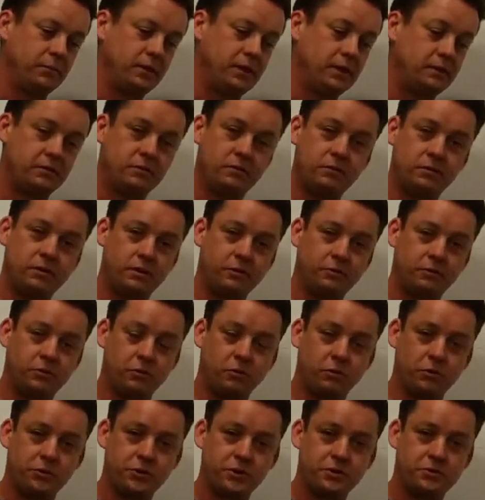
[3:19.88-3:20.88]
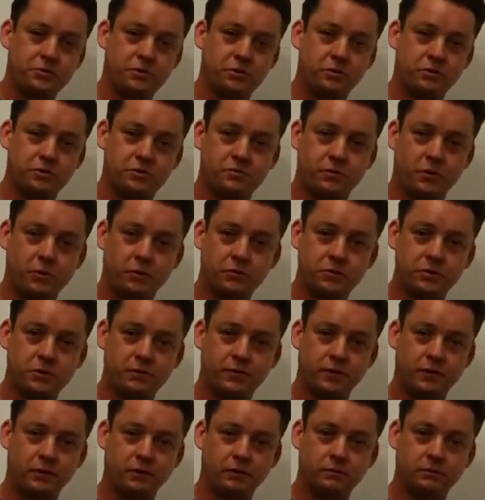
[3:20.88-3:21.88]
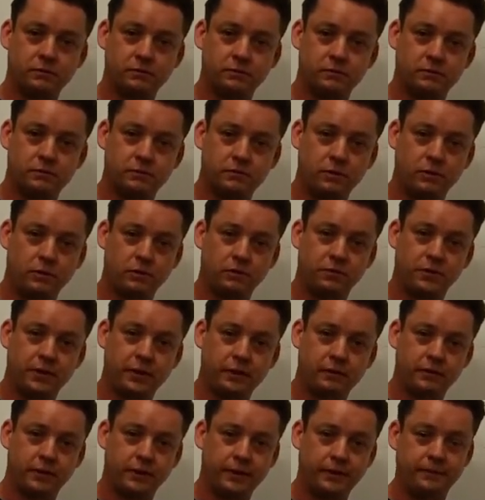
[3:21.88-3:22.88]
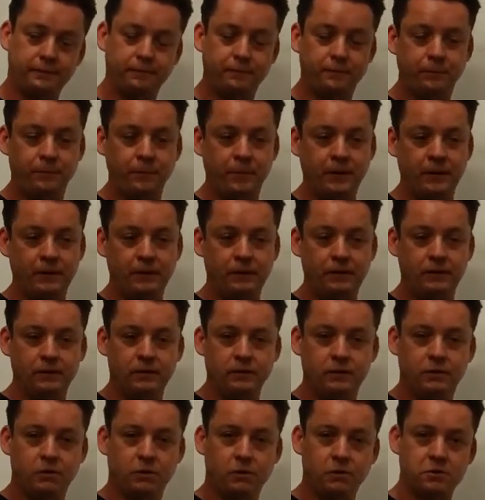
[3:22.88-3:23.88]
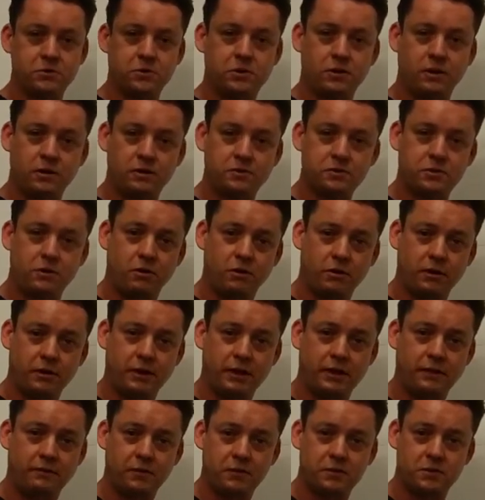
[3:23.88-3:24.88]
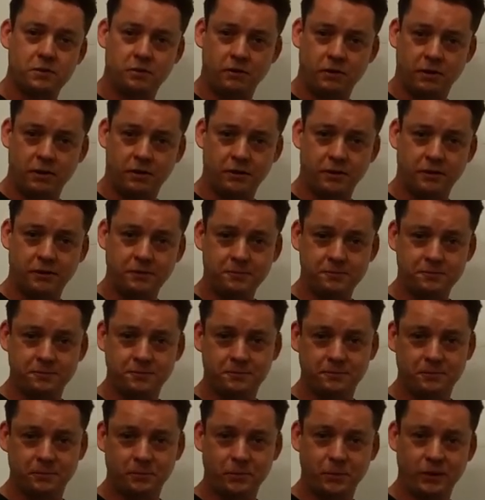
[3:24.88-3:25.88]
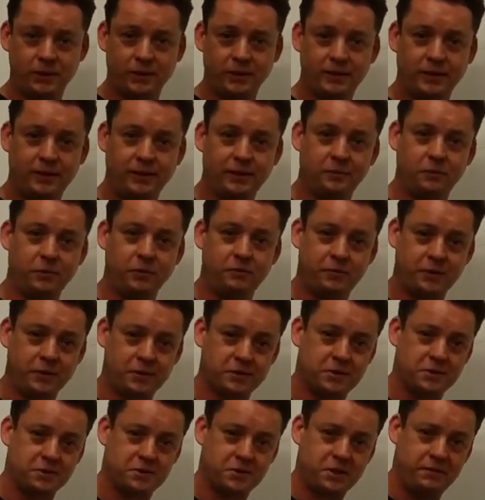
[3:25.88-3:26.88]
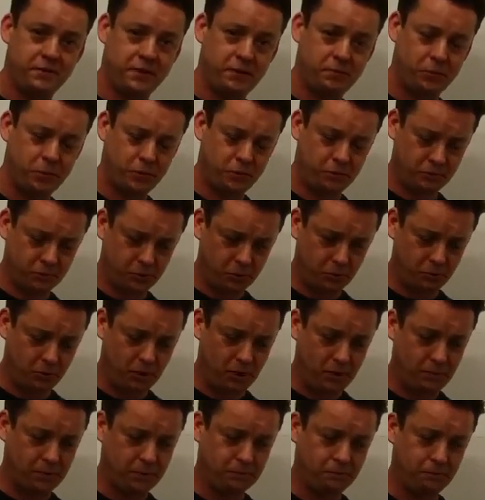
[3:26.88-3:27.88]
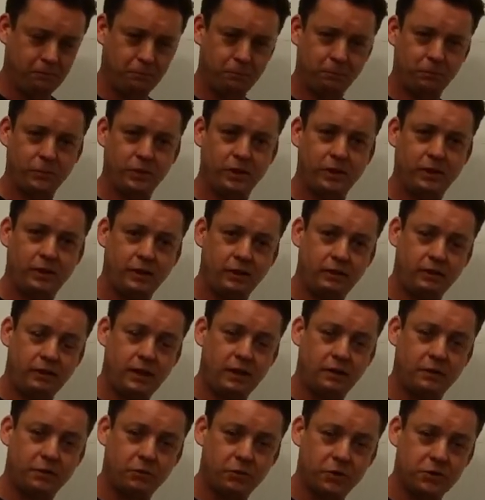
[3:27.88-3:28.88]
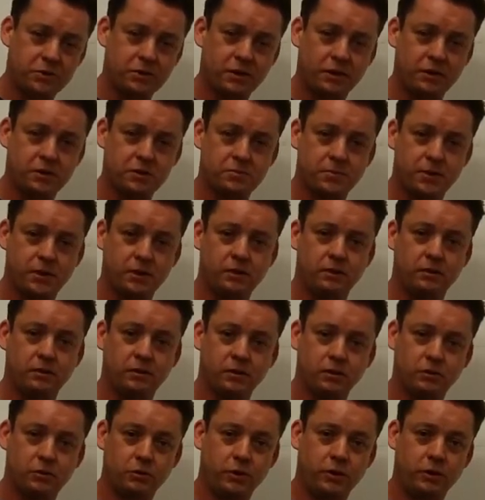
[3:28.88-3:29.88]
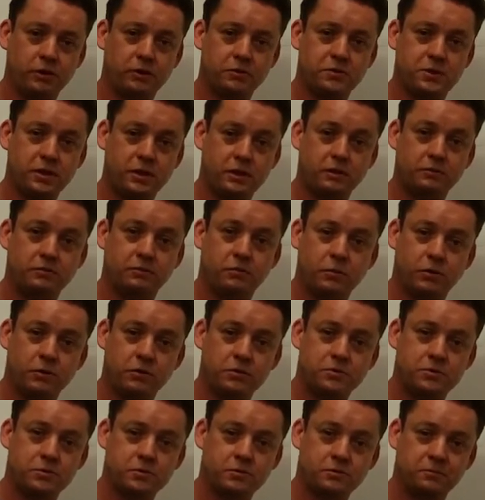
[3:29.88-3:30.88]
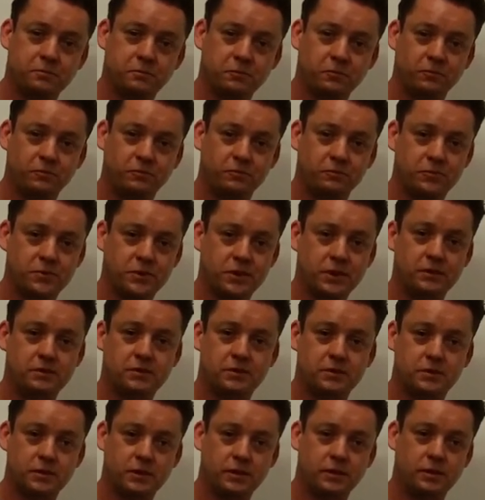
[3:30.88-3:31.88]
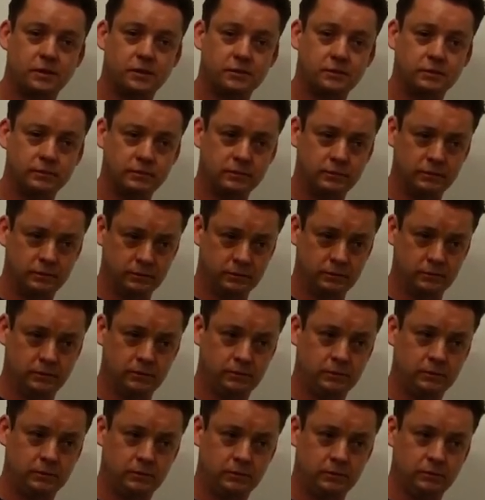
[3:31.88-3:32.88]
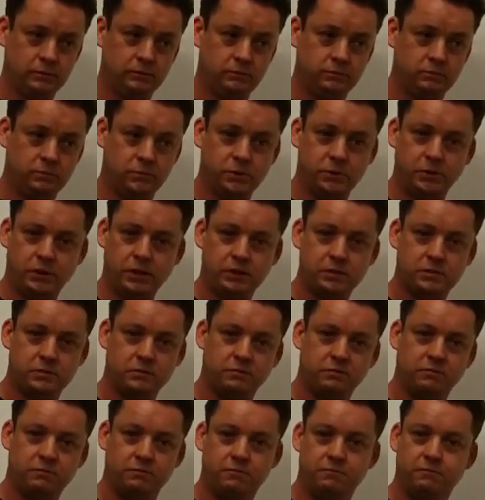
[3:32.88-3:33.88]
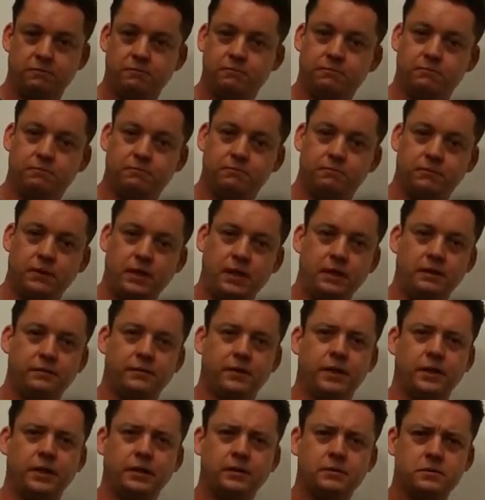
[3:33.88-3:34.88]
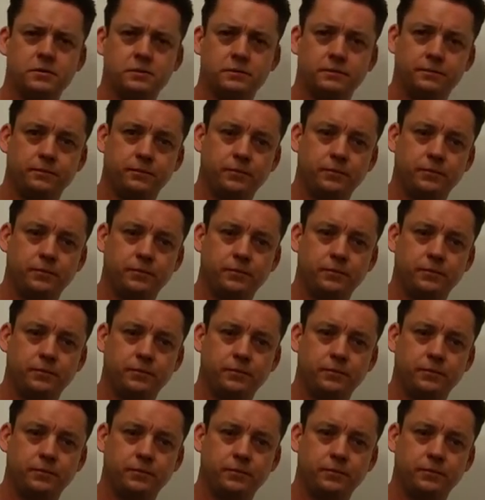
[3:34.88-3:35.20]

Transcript: It turned out gorgeous. There's photos of it all over the internet. Curtis got his Harley-Davidson Honda, and we fixed his CV boot, no problem. And now the Ridgeline's been quite a good seller for us since 2005, I guess.